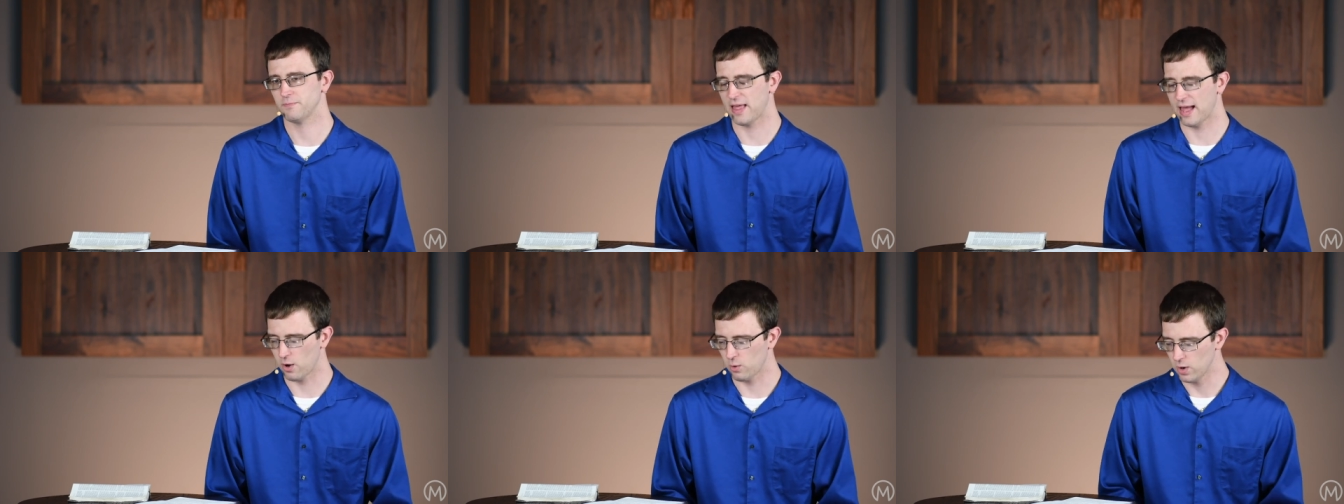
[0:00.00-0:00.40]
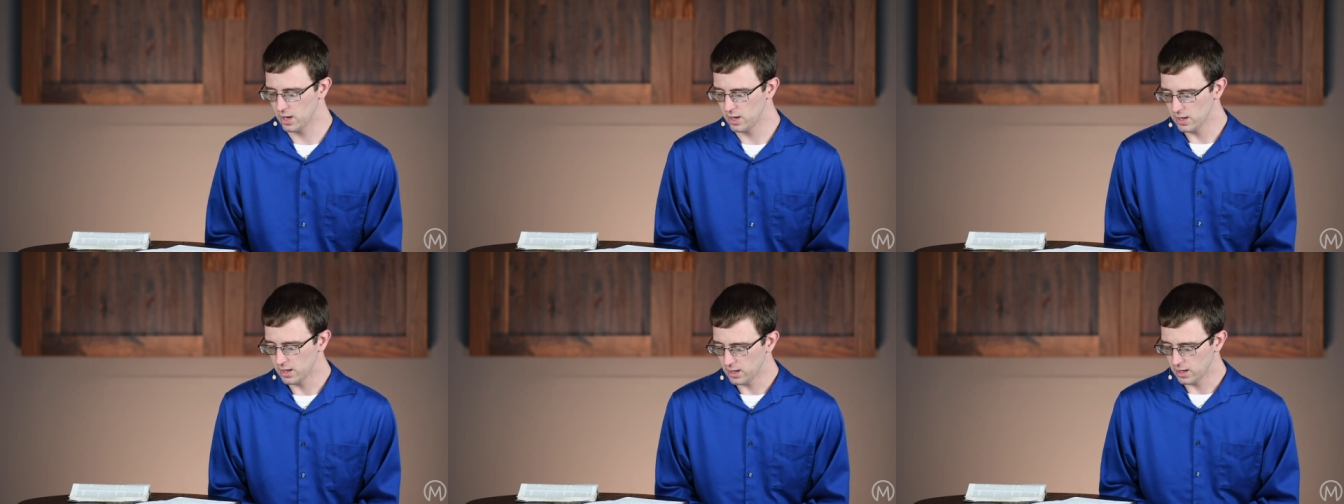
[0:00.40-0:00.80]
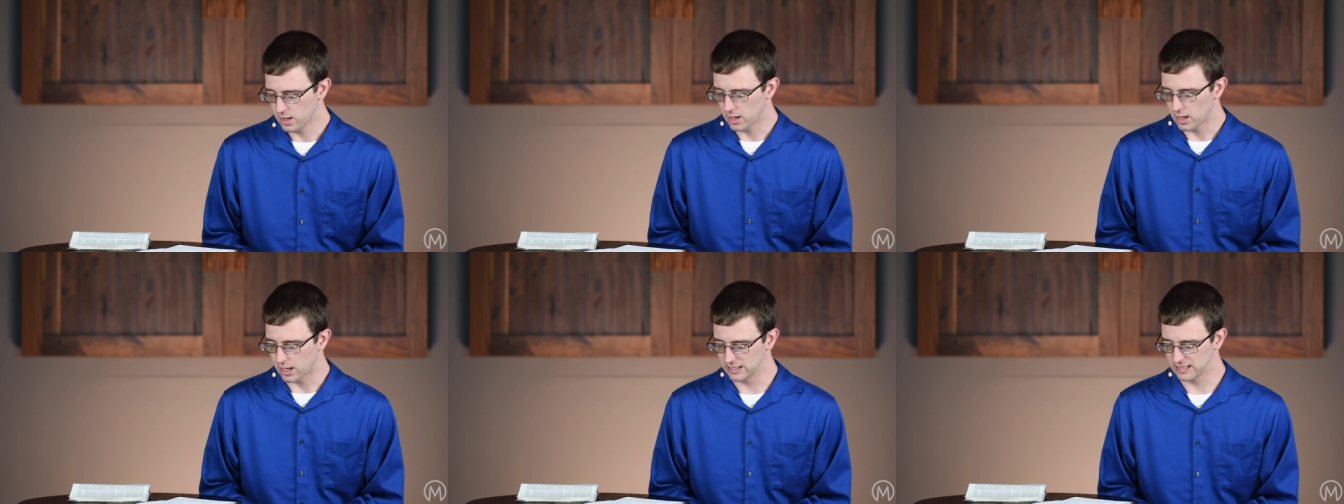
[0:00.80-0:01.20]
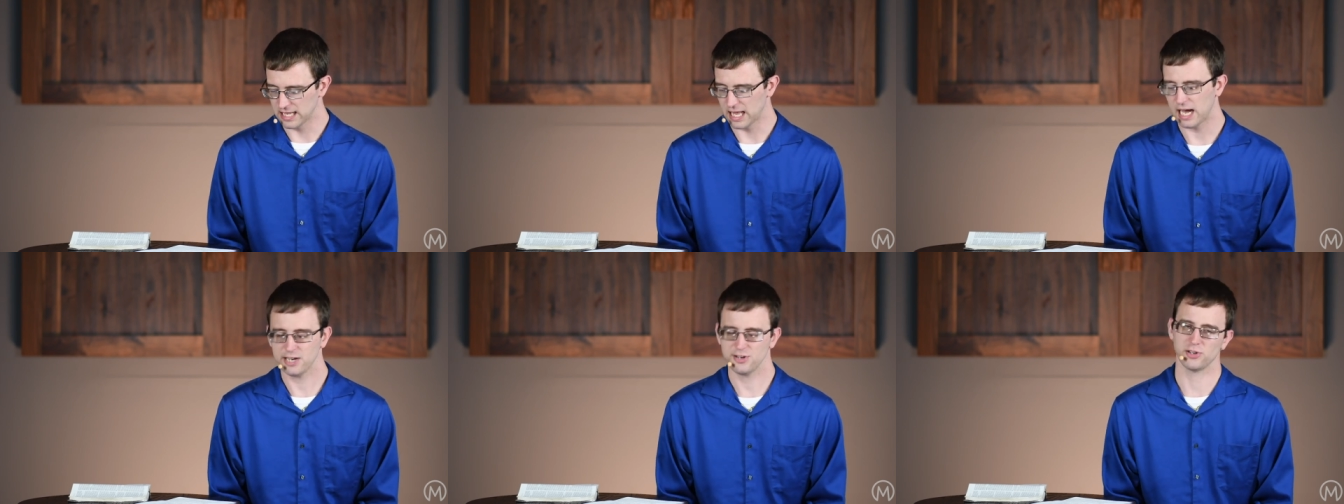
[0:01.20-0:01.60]
Now,
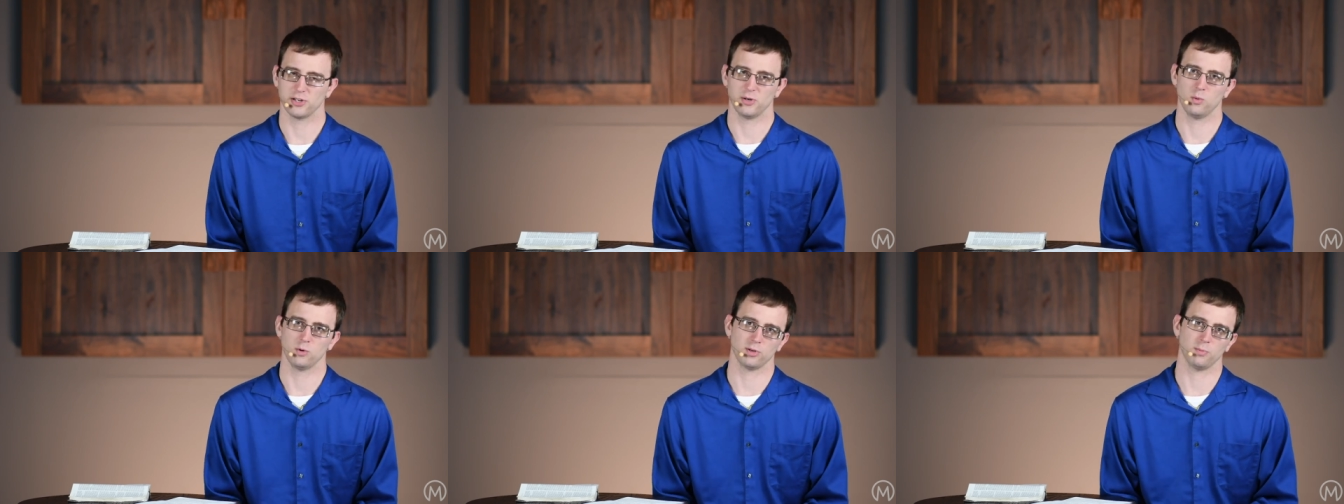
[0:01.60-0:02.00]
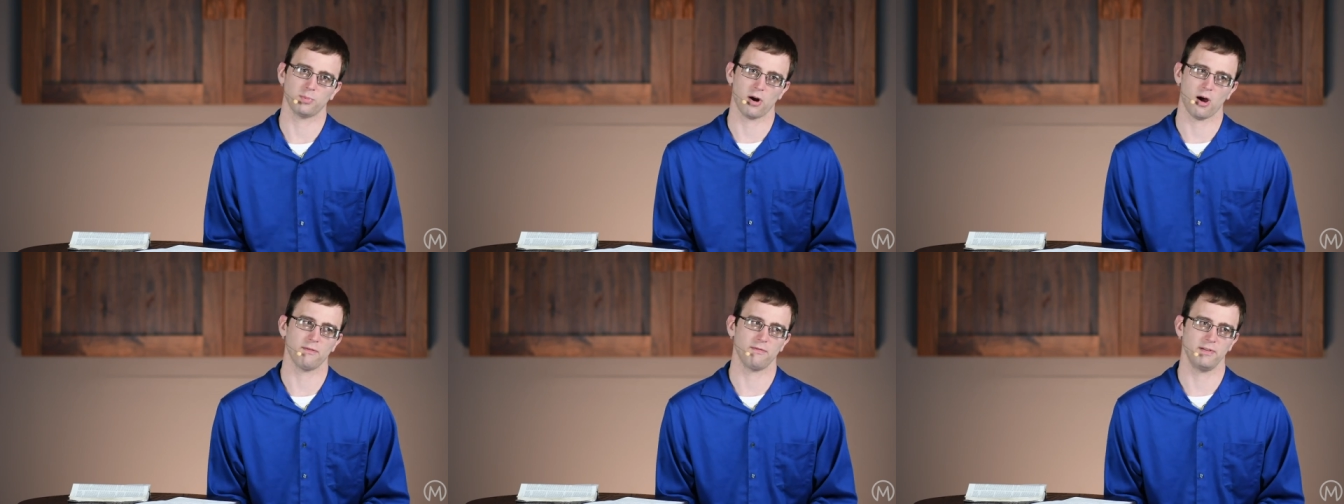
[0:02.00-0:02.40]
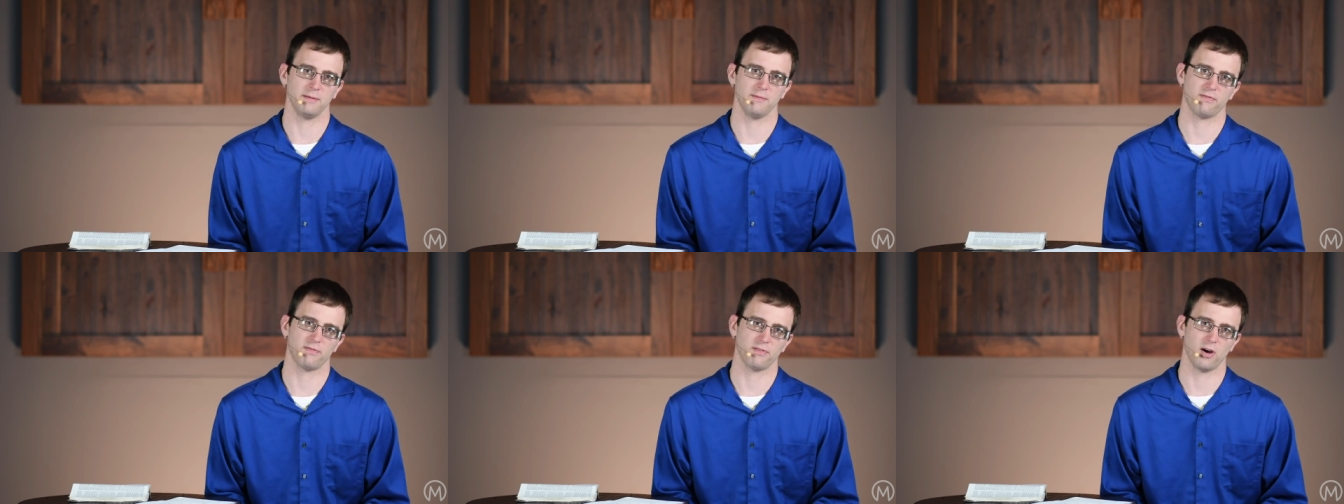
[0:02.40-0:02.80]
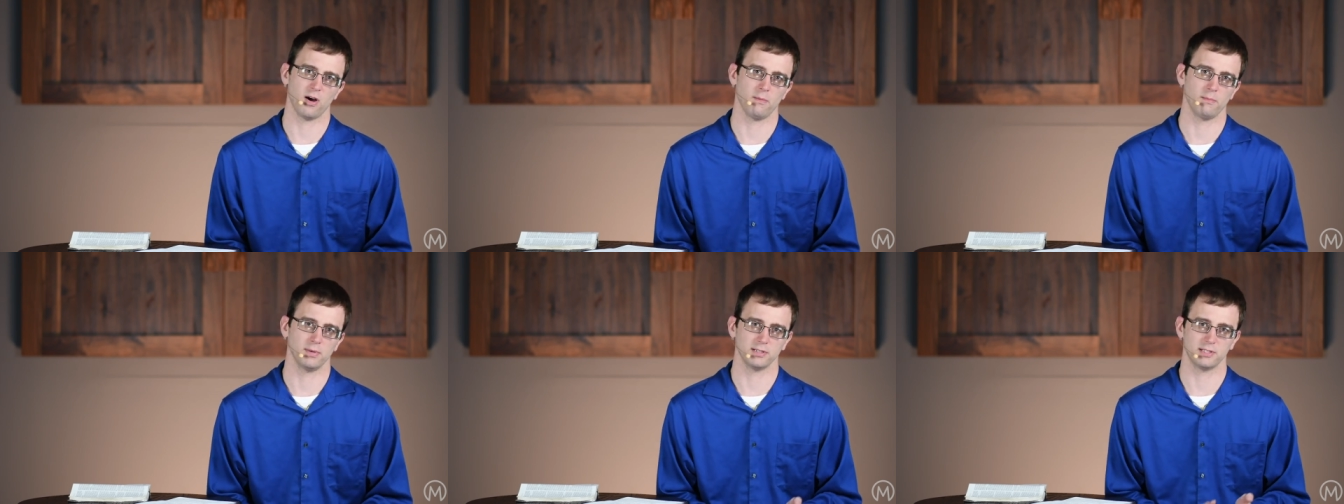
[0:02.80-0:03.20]
Elijah was a prophet
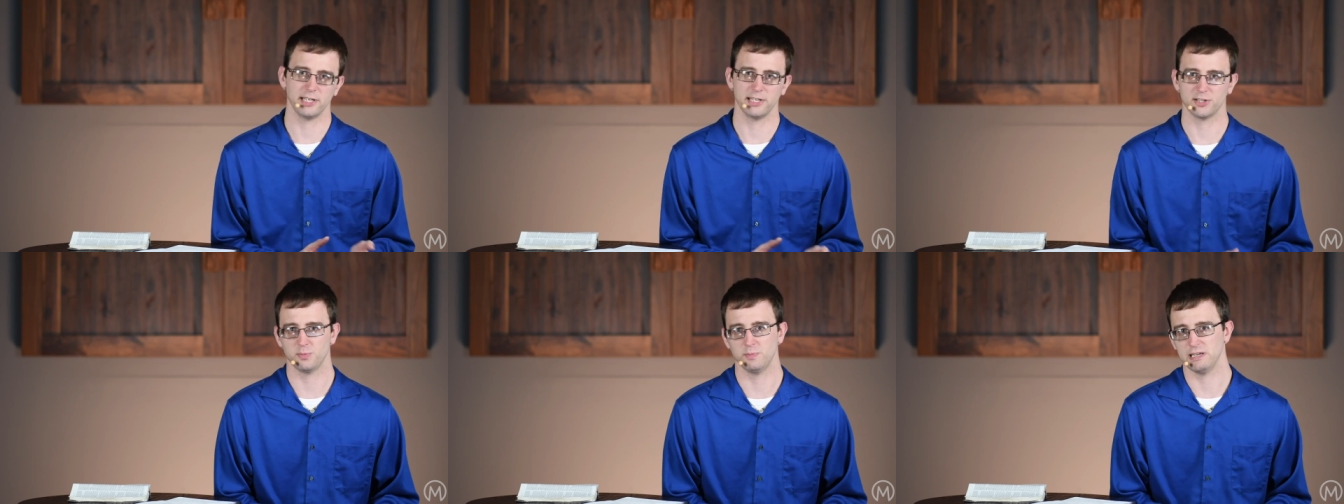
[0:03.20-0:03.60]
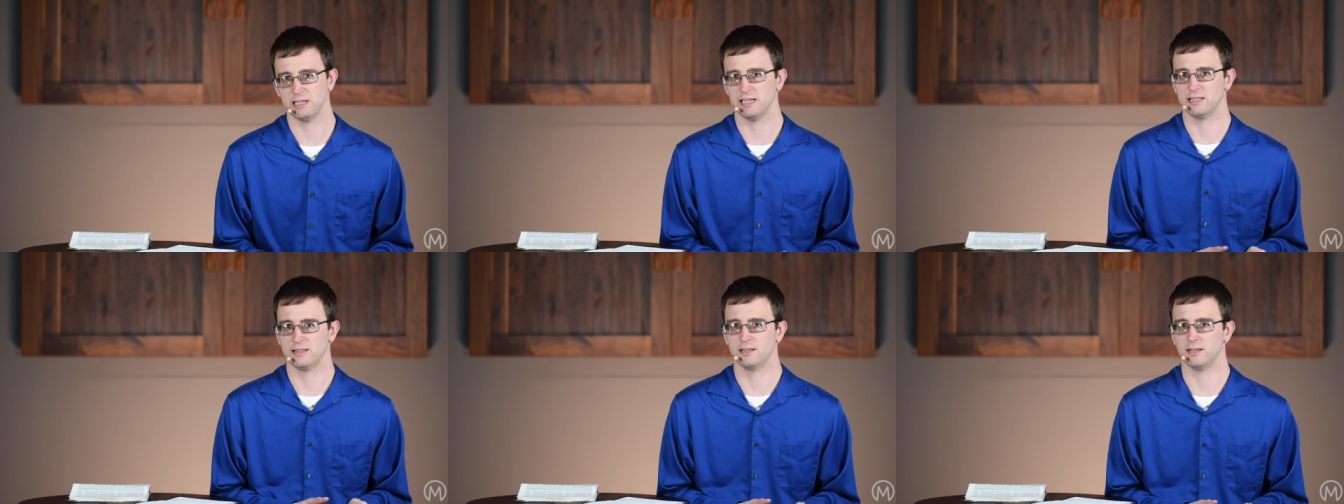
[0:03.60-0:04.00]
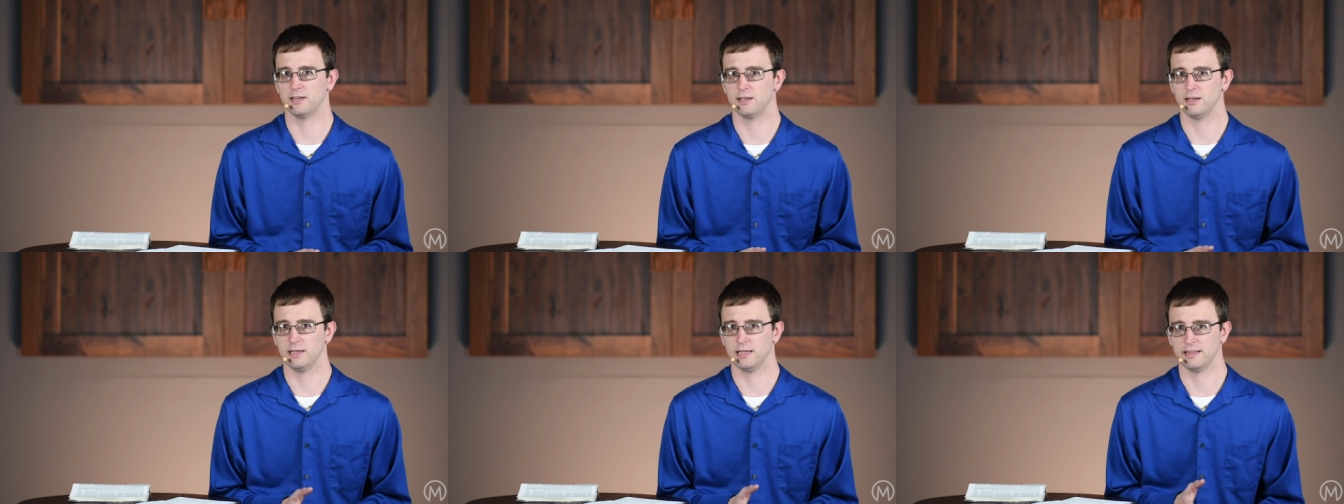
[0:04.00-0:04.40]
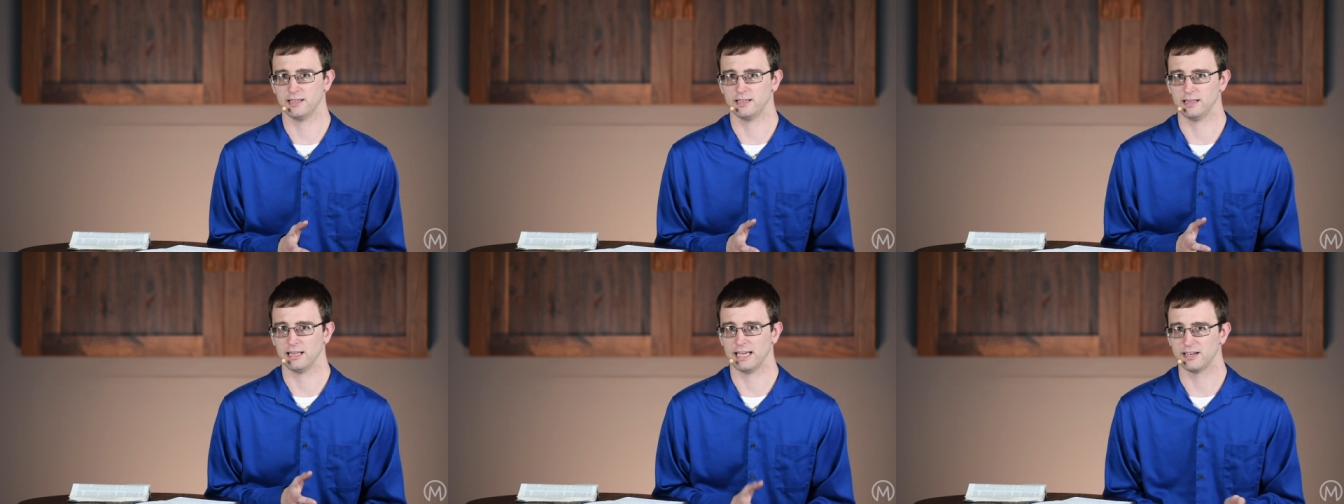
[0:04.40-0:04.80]
from Tishbe in the, in
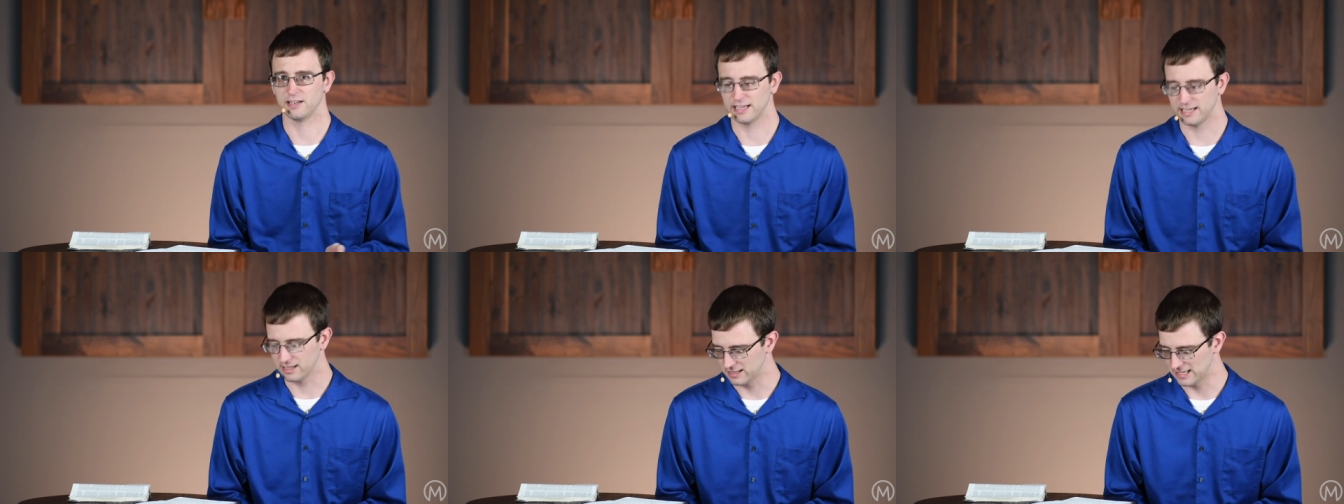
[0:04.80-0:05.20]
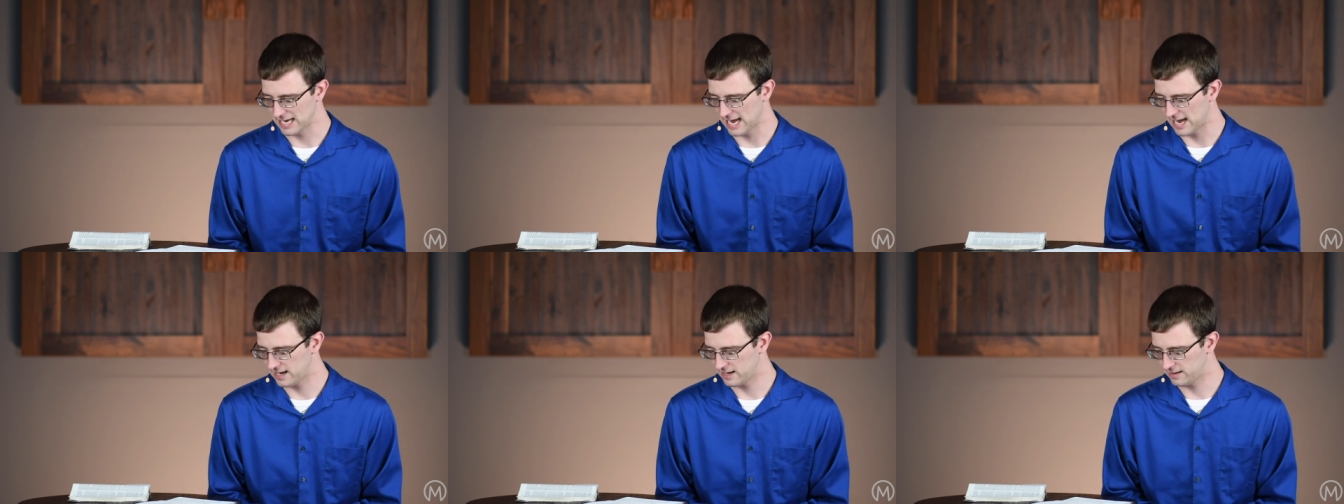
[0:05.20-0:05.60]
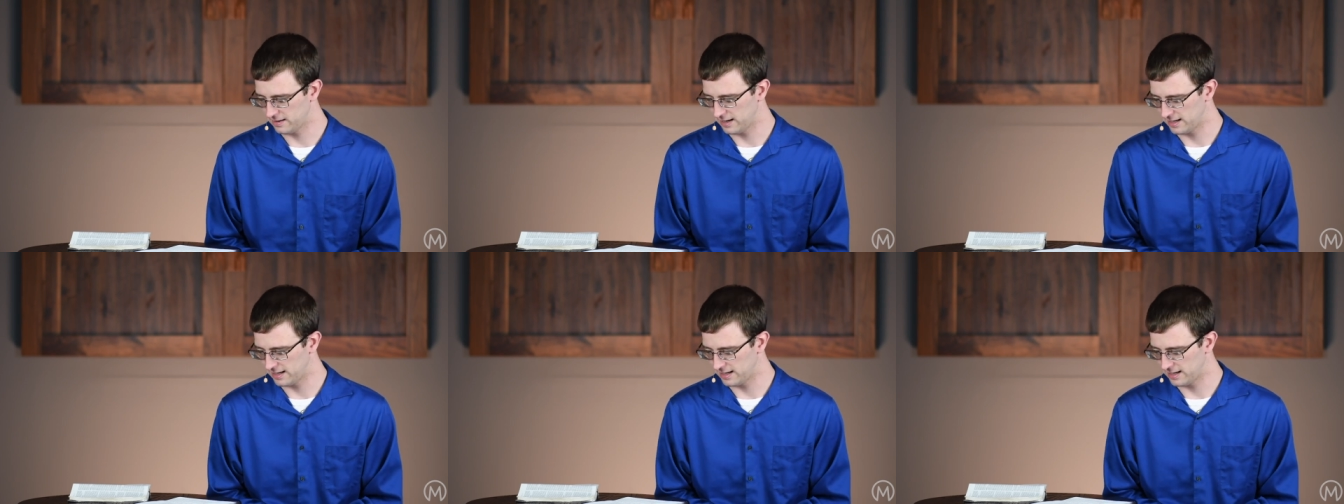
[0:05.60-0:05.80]
the land of Gilead.